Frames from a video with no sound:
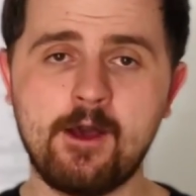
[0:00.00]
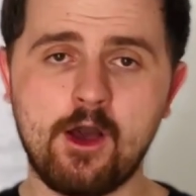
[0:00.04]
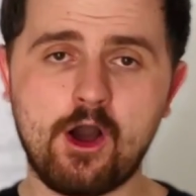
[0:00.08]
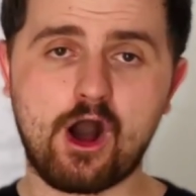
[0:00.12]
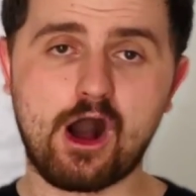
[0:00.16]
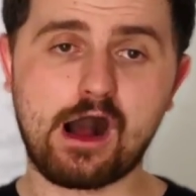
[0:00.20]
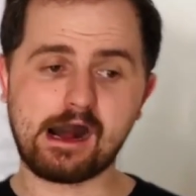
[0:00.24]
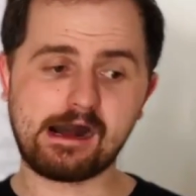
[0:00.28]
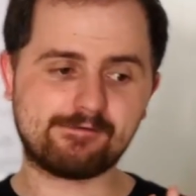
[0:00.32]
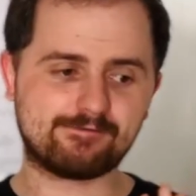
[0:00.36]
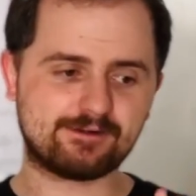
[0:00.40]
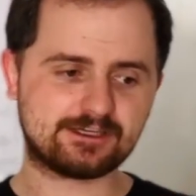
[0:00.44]

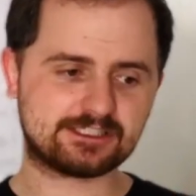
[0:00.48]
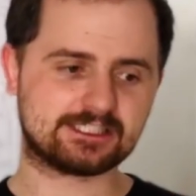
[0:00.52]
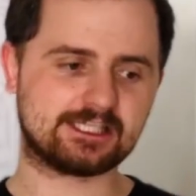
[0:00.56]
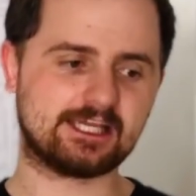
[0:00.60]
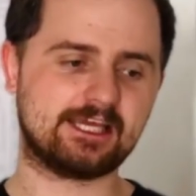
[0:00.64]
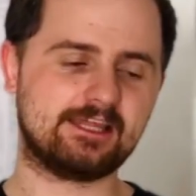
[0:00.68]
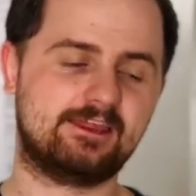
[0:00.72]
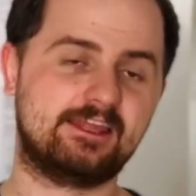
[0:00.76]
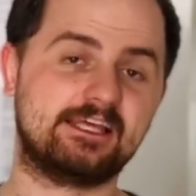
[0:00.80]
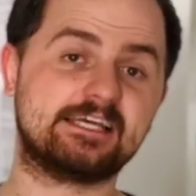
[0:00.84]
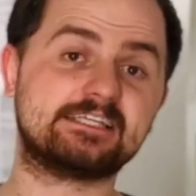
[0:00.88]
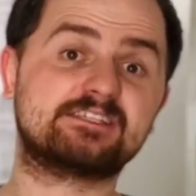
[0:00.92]
Obviously,
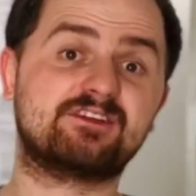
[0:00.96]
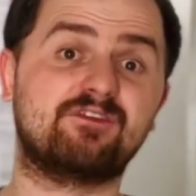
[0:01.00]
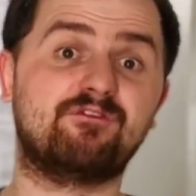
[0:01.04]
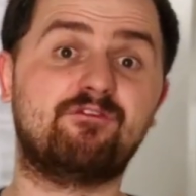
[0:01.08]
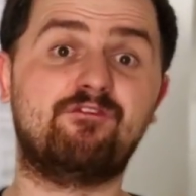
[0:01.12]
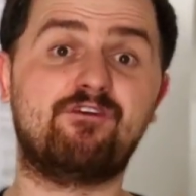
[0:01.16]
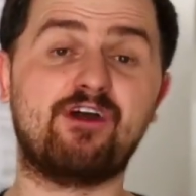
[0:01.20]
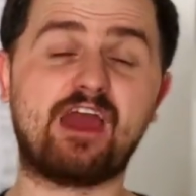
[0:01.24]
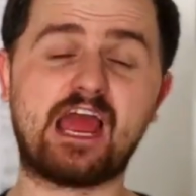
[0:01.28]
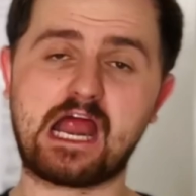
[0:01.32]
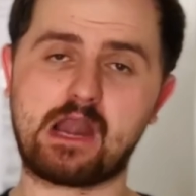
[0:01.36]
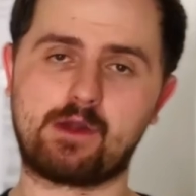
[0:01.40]
this
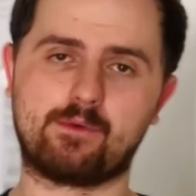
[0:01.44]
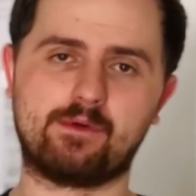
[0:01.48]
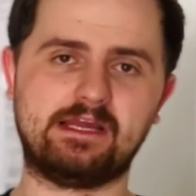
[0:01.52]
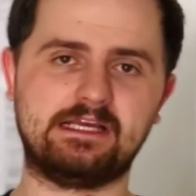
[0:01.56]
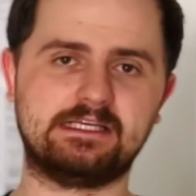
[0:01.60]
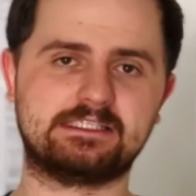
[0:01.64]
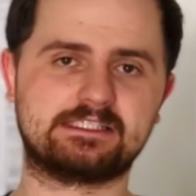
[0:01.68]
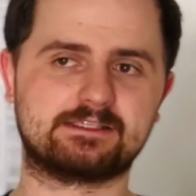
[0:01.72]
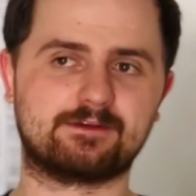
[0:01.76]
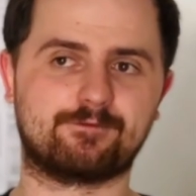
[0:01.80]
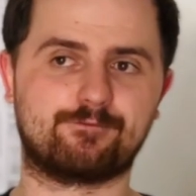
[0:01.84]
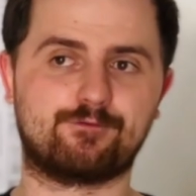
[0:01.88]

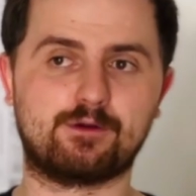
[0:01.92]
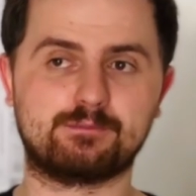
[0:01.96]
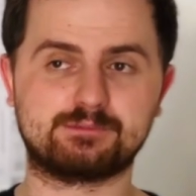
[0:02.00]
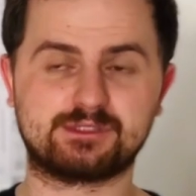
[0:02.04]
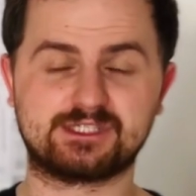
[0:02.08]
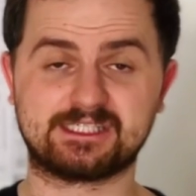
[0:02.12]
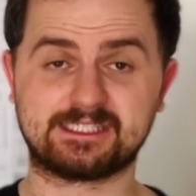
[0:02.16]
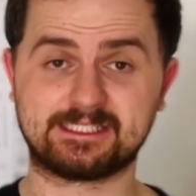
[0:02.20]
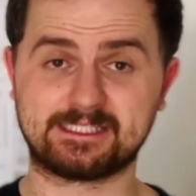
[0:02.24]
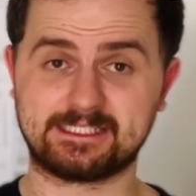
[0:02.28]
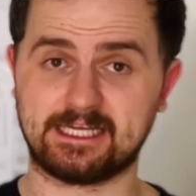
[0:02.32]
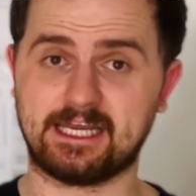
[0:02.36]
varies from
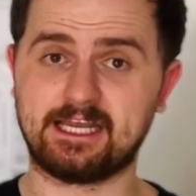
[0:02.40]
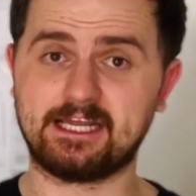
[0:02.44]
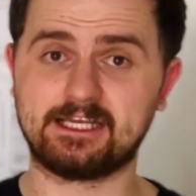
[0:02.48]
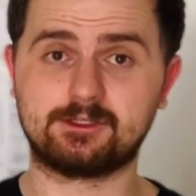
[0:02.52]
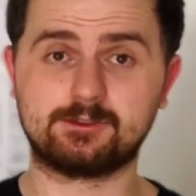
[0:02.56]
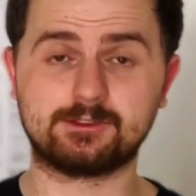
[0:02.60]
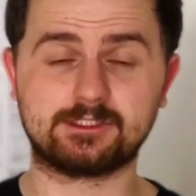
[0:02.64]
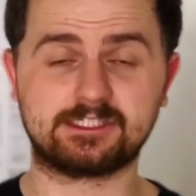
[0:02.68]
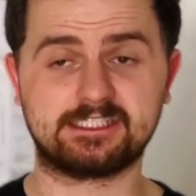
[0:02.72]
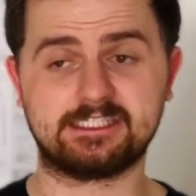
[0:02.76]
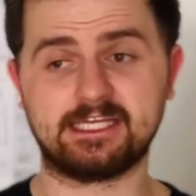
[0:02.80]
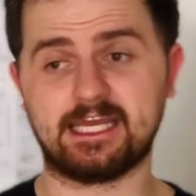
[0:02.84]
city
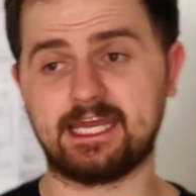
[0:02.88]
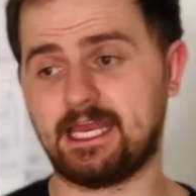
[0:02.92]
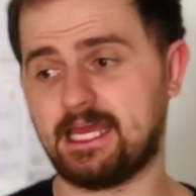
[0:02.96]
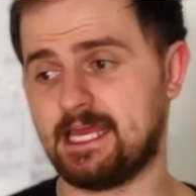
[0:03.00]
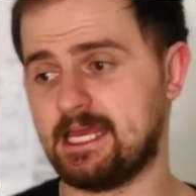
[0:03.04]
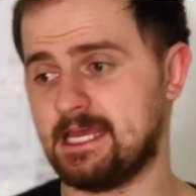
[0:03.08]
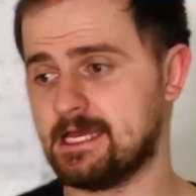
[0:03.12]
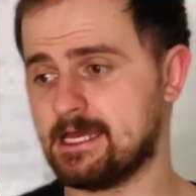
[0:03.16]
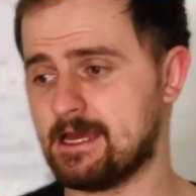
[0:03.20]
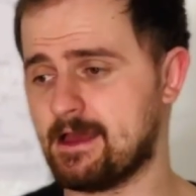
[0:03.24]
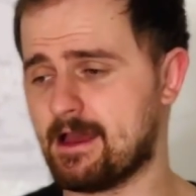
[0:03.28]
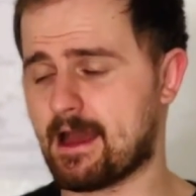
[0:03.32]
to
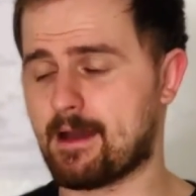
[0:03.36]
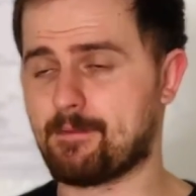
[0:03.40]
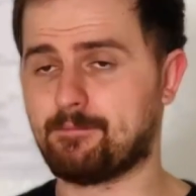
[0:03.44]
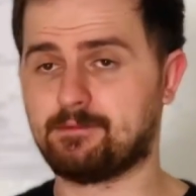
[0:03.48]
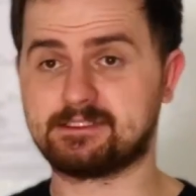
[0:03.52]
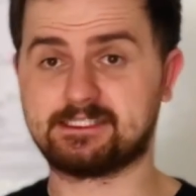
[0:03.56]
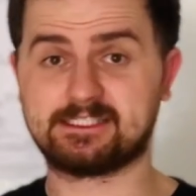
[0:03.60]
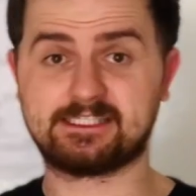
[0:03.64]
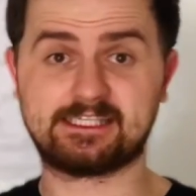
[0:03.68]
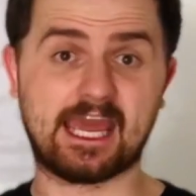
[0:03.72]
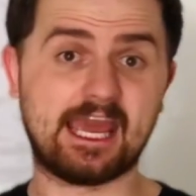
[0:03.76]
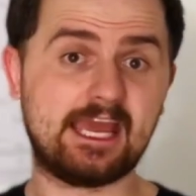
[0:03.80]
city,
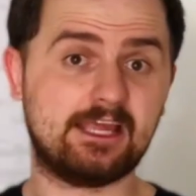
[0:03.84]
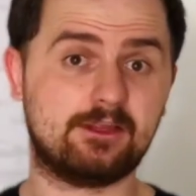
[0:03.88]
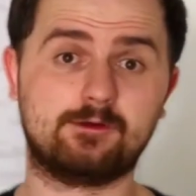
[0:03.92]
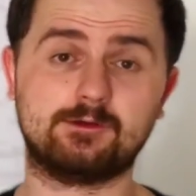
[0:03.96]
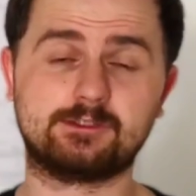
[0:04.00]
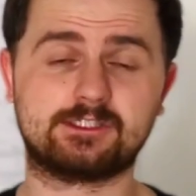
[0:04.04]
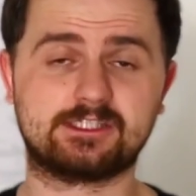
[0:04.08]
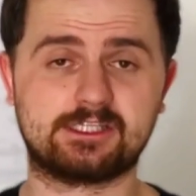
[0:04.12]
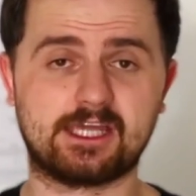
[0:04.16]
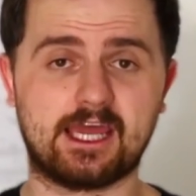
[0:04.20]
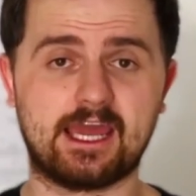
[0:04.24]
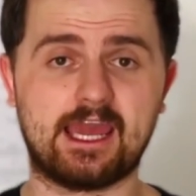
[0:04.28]
state to
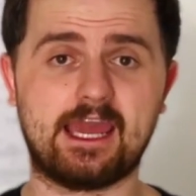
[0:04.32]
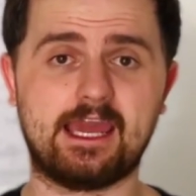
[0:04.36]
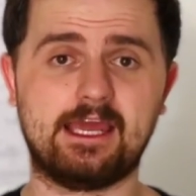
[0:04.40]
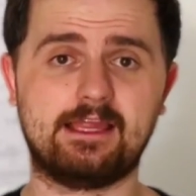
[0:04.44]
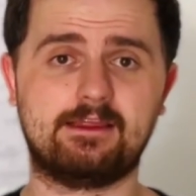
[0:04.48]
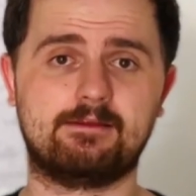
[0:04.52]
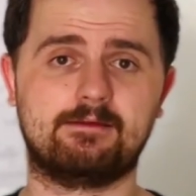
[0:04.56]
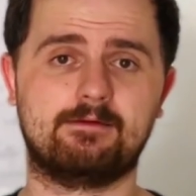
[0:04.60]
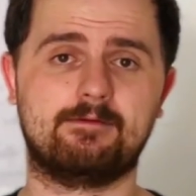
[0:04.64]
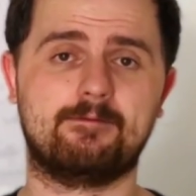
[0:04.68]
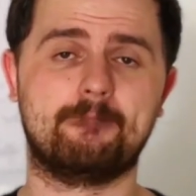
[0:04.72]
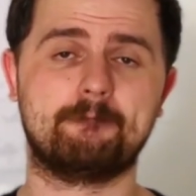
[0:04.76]

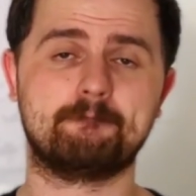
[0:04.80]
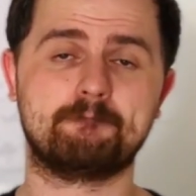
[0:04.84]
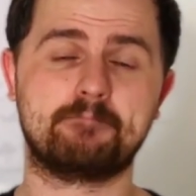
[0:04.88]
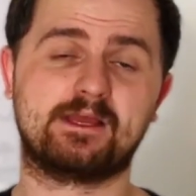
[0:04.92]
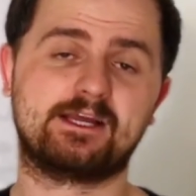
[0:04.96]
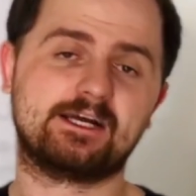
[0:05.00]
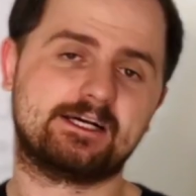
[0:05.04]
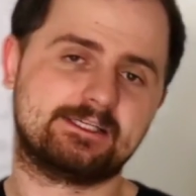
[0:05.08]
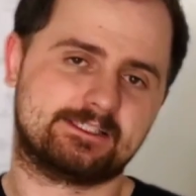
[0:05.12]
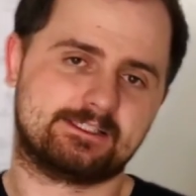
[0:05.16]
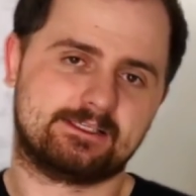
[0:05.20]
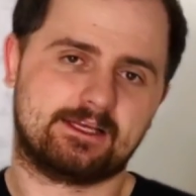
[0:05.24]
state,
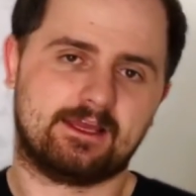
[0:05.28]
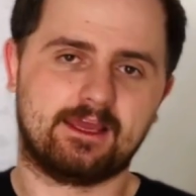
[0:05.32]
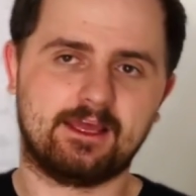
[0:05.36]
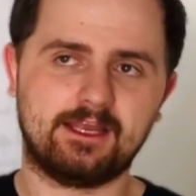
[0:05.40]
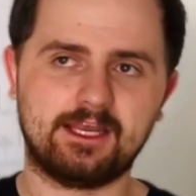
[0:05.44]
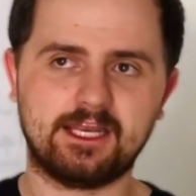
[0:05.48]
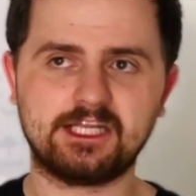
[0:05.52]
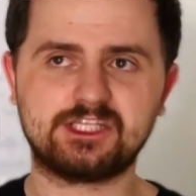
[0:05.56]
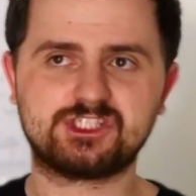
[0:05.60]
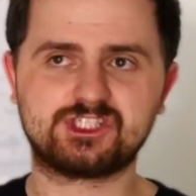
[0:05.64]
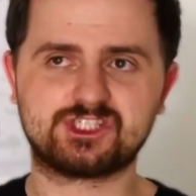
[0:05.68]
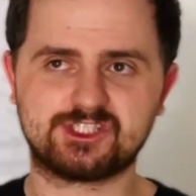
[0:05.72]
because in
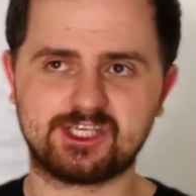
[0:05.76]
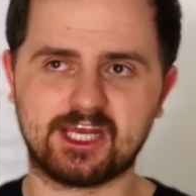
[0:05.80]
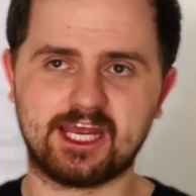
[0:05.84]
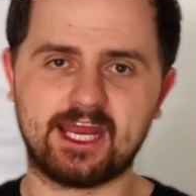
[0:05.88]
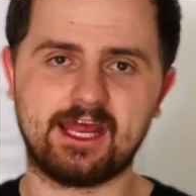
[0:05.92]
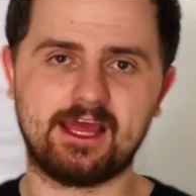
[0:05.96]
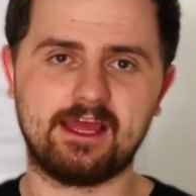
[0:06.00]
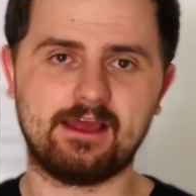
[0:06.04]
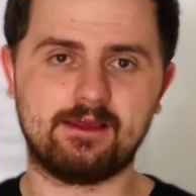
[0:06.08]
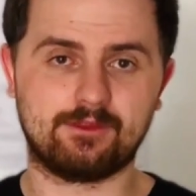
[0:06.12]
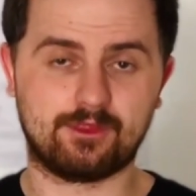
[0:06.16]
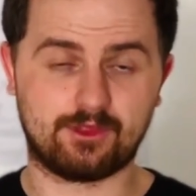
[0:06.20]
each
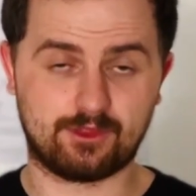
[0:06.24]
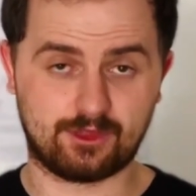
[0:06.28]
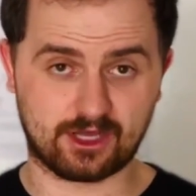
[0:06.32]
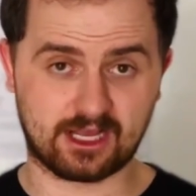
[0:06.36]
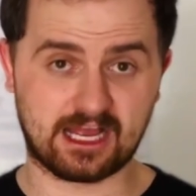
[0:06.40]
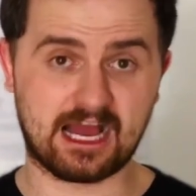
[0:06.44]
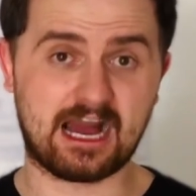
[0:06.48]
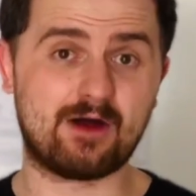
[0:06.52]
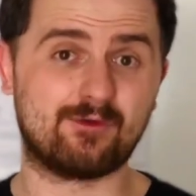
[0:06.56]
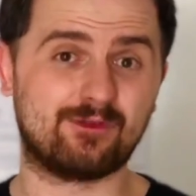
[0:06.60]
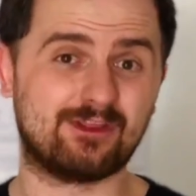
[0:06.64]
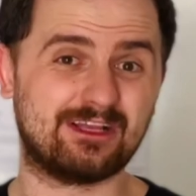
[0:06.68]
city, the
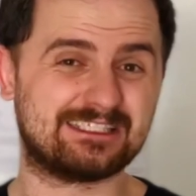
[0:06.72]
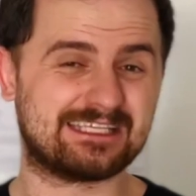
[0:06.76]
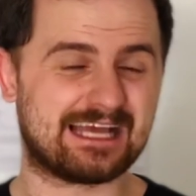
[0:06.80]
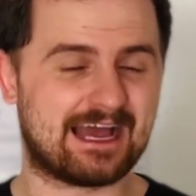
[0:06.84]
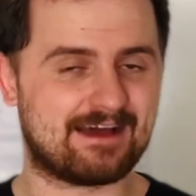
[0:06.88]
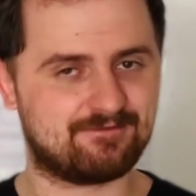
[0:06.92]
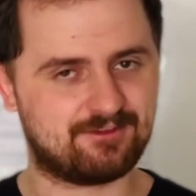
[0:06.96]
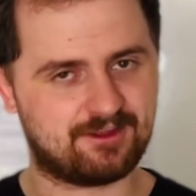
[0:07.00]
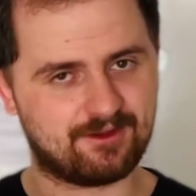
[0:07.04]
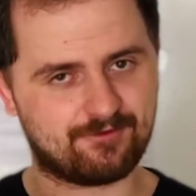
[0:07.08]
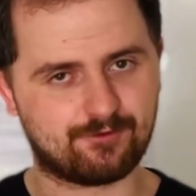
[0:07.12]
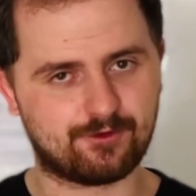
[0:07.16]
counties
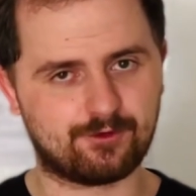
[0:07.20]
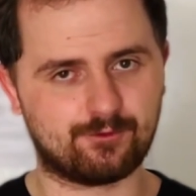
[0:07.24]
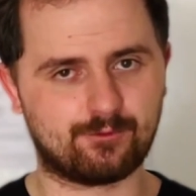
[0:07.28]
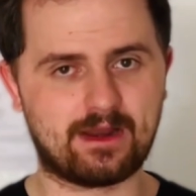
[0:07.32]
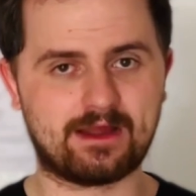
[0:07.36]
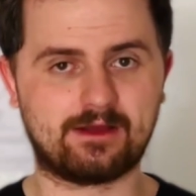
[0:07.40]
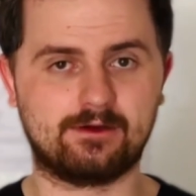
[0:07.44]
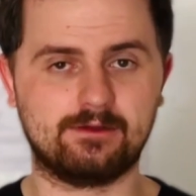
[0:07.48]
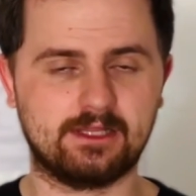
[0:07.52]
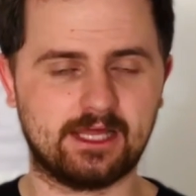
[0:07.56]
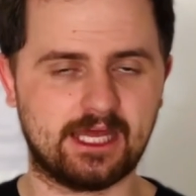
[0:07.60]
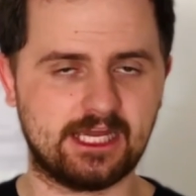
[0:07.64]
have different
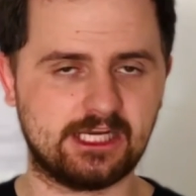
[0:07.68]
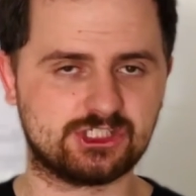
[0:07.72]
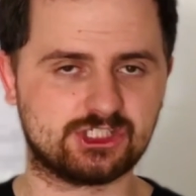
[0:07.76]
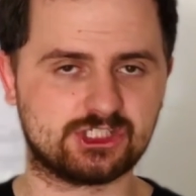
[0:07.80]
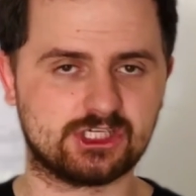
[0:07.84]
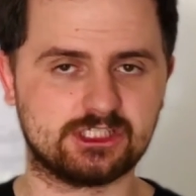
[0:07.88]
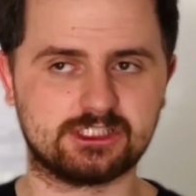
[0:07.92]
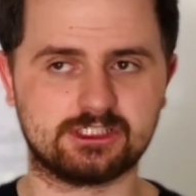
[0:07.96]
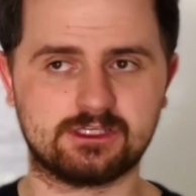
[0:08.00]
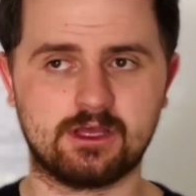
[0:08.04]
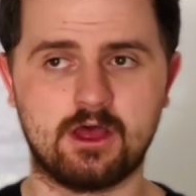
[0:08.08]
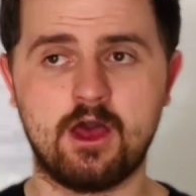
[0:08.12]

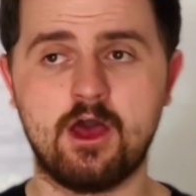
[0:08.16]
regulations.